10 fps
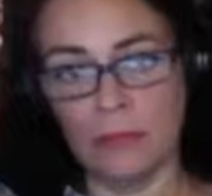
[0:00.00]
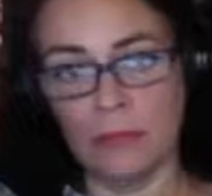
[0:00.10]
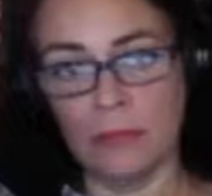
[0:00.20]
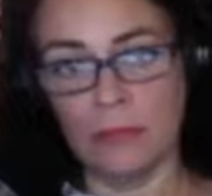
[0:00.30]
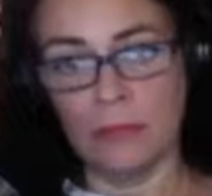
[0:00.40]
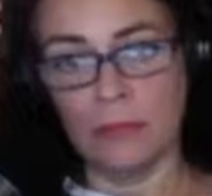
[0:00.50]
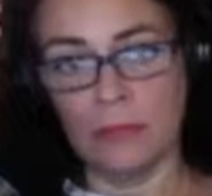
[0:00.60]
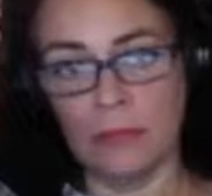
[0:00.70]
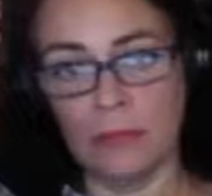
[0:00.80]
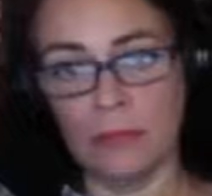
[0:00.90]

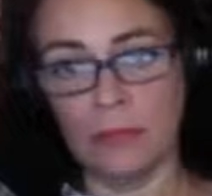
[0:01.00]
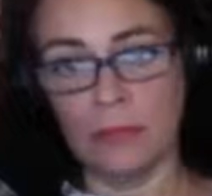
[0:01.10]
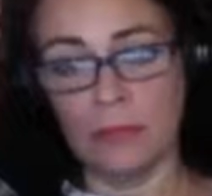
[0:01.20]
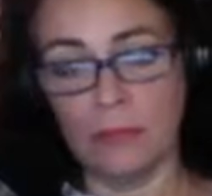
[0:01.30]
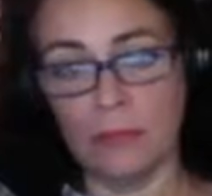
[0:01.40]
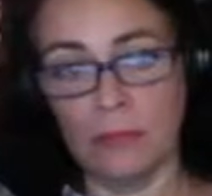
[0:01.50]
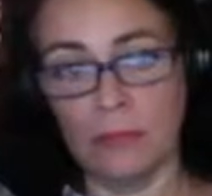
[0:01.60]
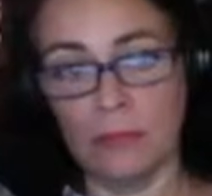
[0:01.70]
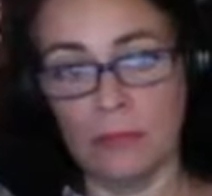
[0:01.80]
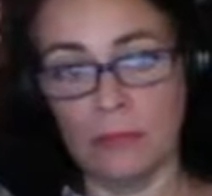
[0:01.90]

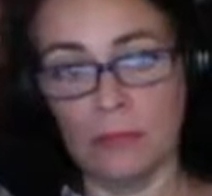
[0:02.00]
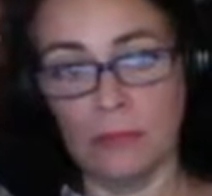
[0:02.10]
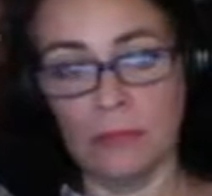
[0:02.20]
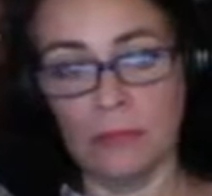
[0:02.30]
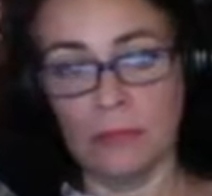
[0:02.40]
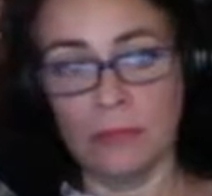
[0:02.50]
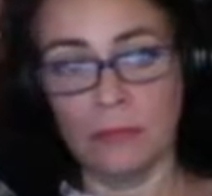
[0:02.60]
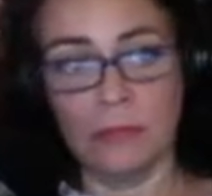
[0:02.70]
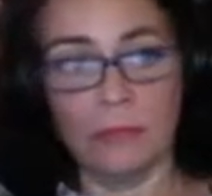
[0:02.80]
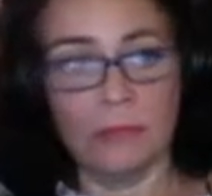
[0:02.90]

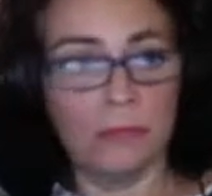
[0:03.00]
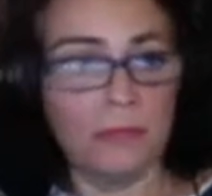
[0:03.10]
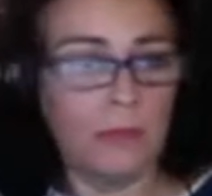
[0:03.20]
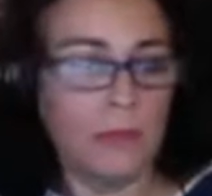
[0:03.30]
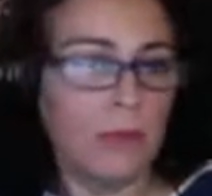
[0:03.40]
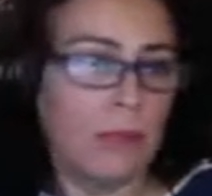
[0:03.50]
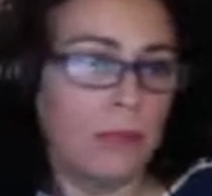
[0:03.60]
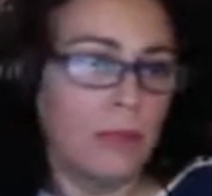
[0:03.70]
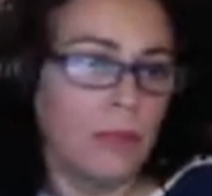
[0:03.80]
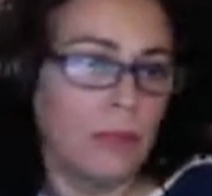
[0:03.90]

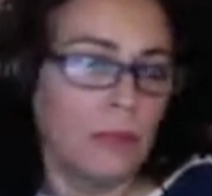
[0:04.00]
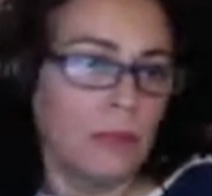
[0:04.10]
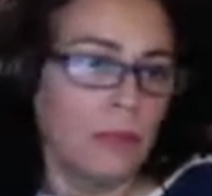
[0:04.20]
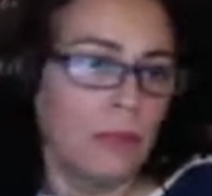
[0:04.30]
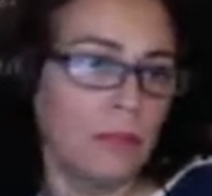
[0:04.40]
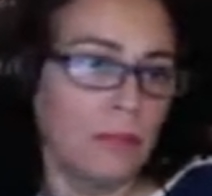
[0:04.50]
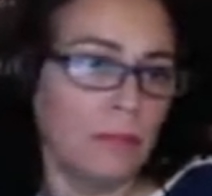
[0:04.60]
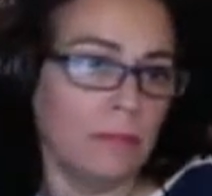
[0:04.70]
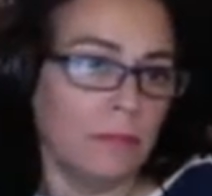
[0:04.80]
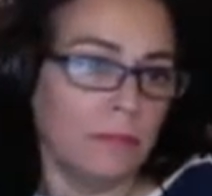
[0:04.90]

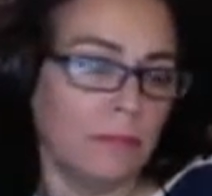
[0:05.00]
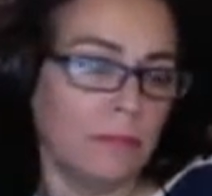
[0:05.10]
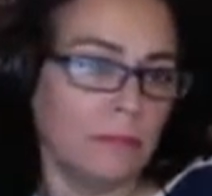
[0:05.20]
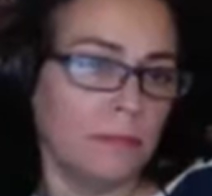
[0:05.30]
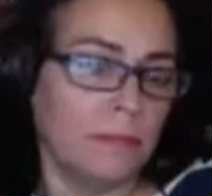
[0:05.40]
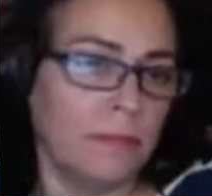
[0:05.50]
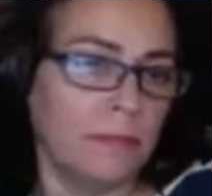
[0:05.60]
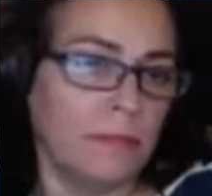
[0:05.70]
This person isn't speaking.